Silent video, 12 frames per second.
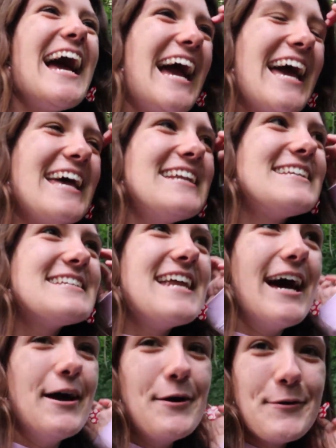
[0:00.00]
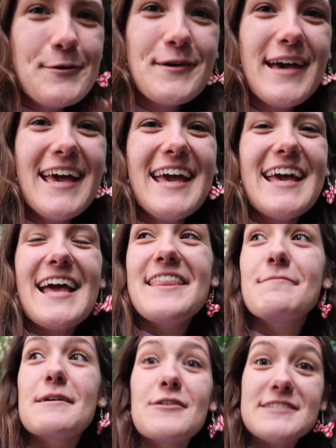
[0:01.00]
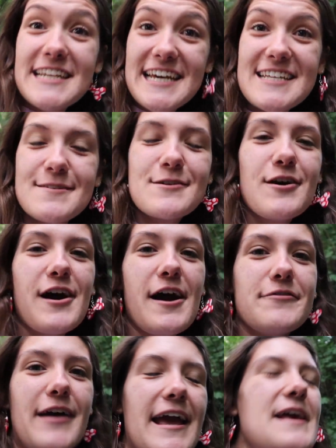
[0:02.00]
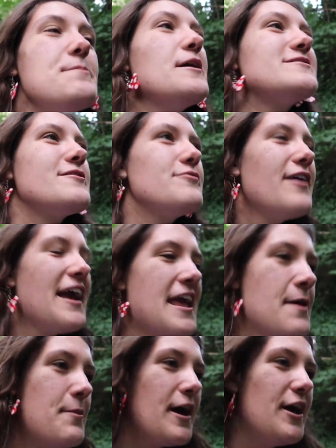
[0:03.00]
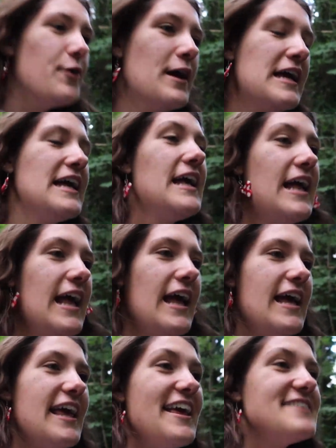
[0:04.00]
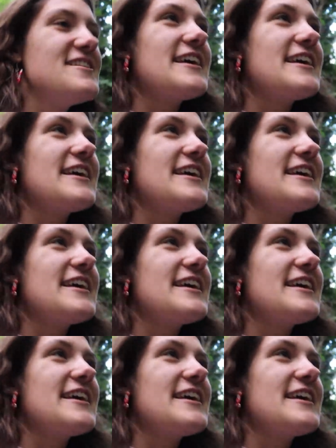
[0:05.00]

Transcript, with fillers: and now, and then we got dinner, so we got a fat hippo, so fat hippo is